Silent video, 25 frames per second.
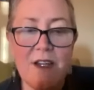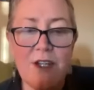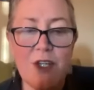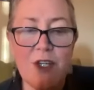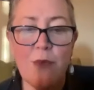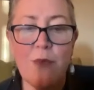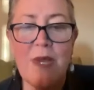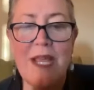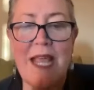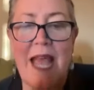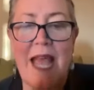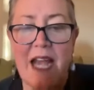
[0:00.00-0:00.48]

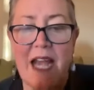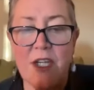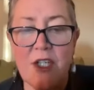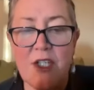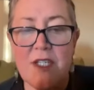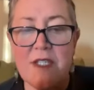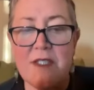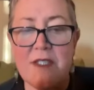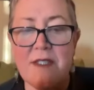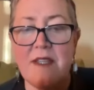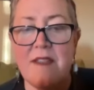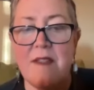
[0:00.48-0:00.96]
under
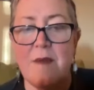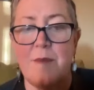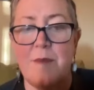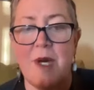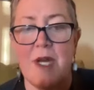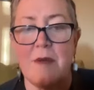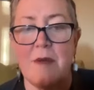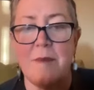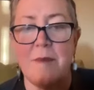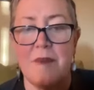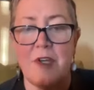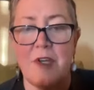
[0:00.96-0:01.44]
reactions at the
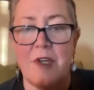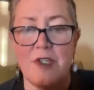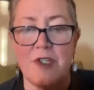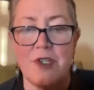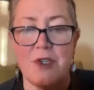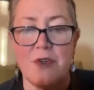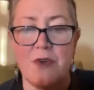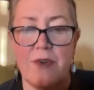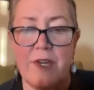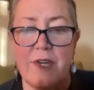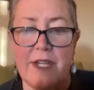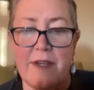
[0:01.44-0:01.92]
bottom of your
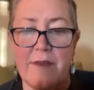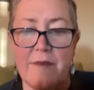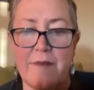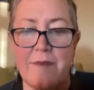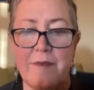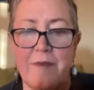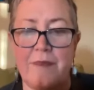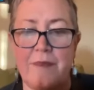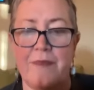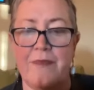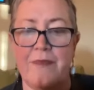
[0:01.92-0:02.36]
screen.